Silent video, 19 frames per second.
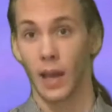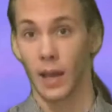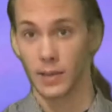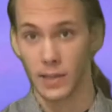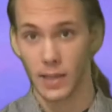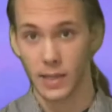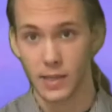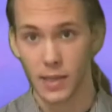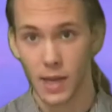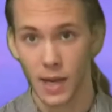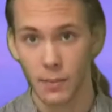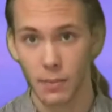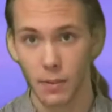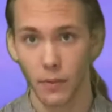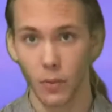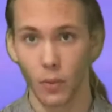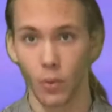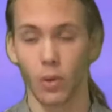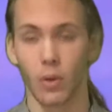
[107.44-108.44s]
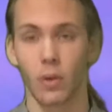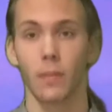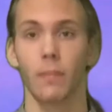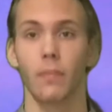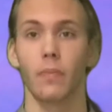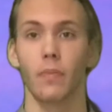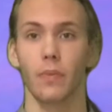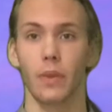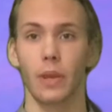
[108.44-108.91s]
As I stated before,
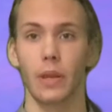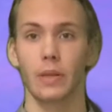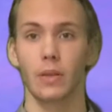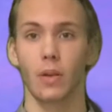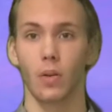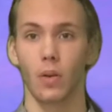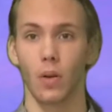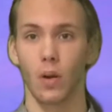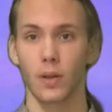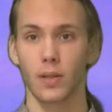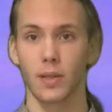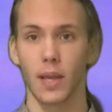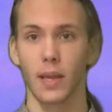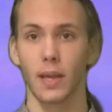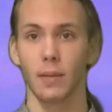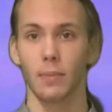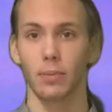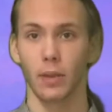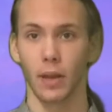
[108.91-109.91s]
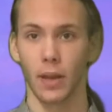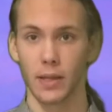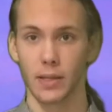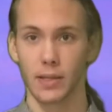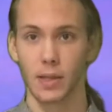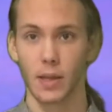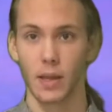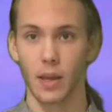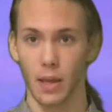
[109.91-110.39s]
these are all taking
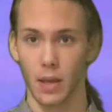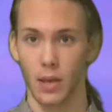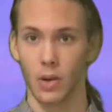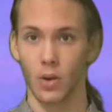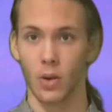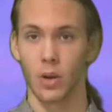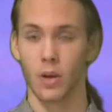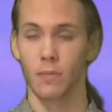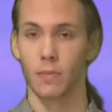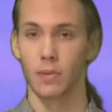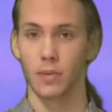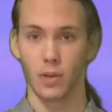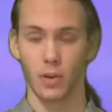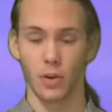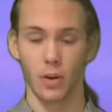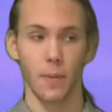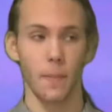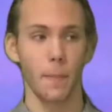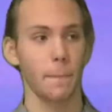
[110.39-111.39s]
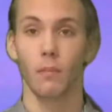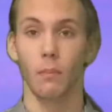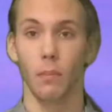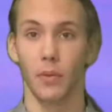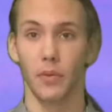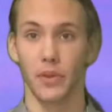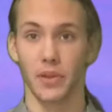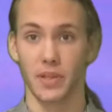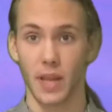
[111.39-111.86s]
place here in Missouri.
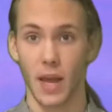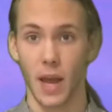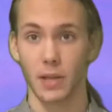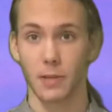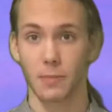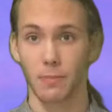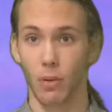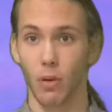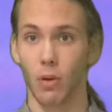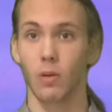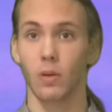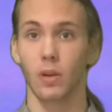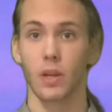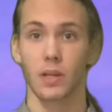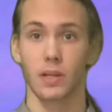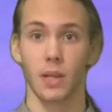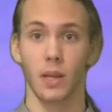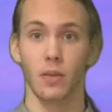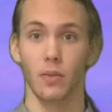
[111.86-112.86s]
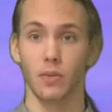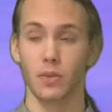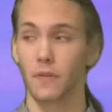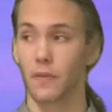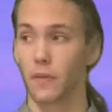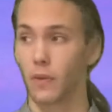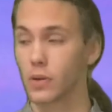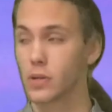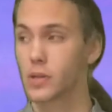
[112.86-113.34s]
But the saddest part is that those
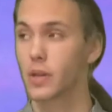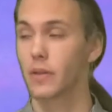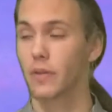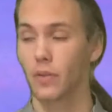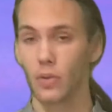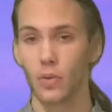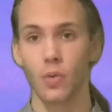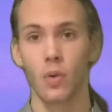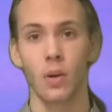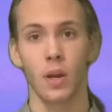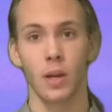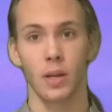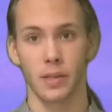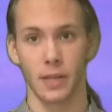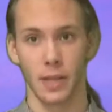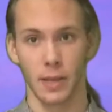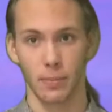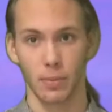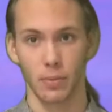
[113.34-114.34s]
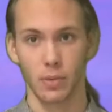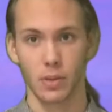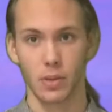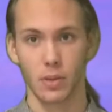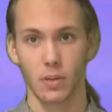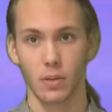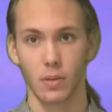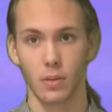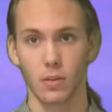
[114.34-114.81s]
first 2
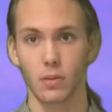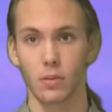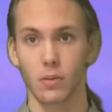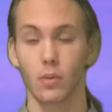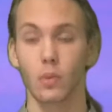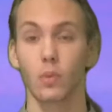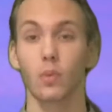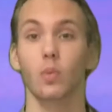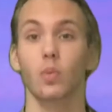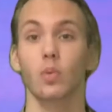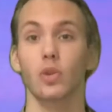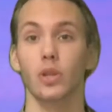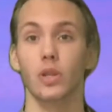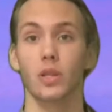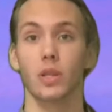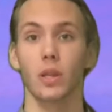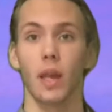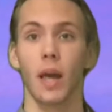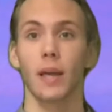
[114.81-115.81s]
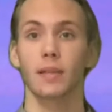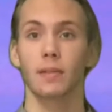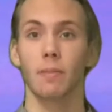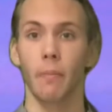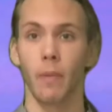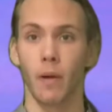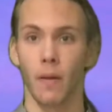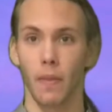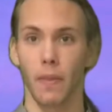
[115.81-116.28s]
examples were just
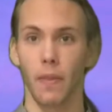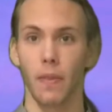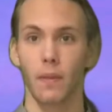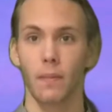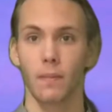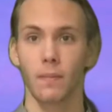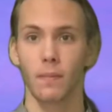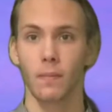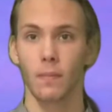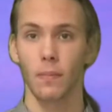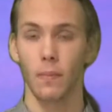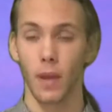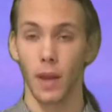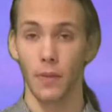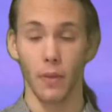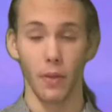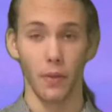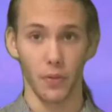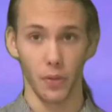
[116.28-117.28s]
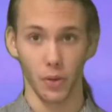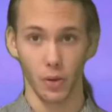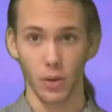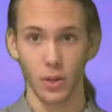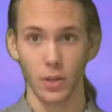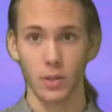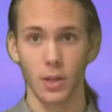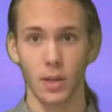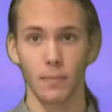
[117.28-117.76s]
last month, and the
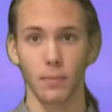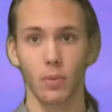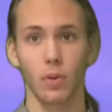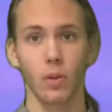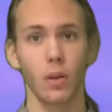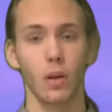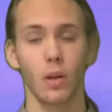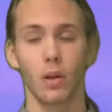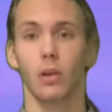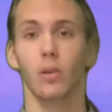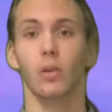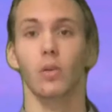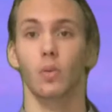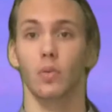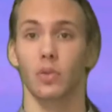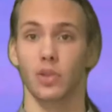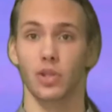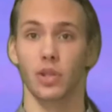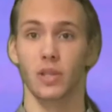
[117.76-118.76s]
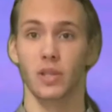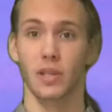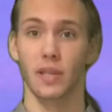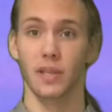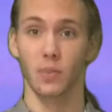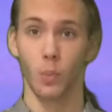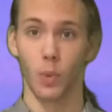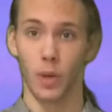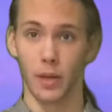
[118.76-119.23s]
third example was just
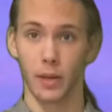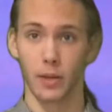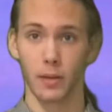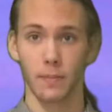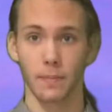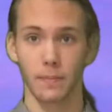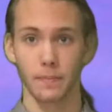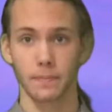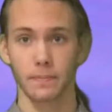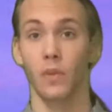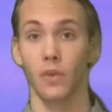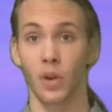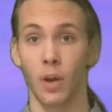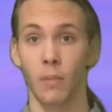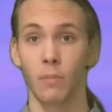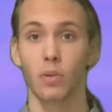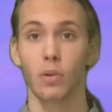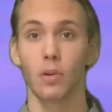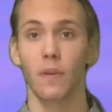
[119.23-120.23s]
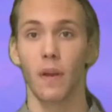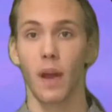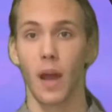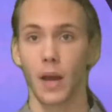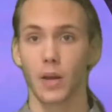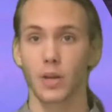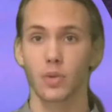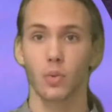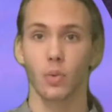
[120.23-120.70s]
this week. The number of
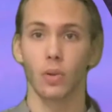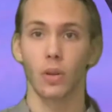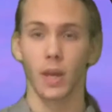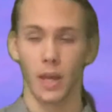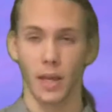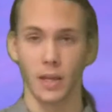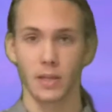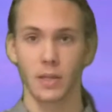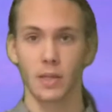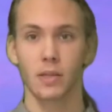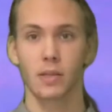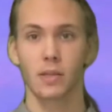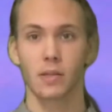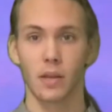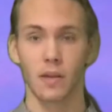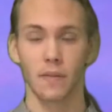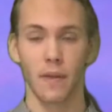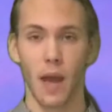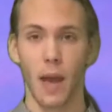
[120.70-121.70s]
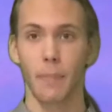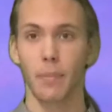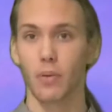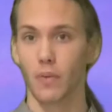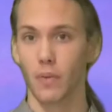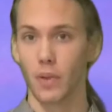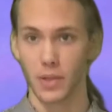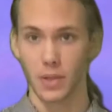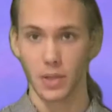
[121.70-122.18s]
actual cases that have
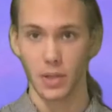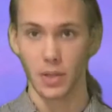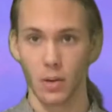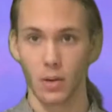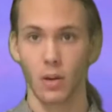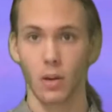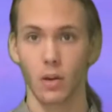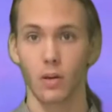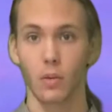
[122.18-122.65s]
happened this year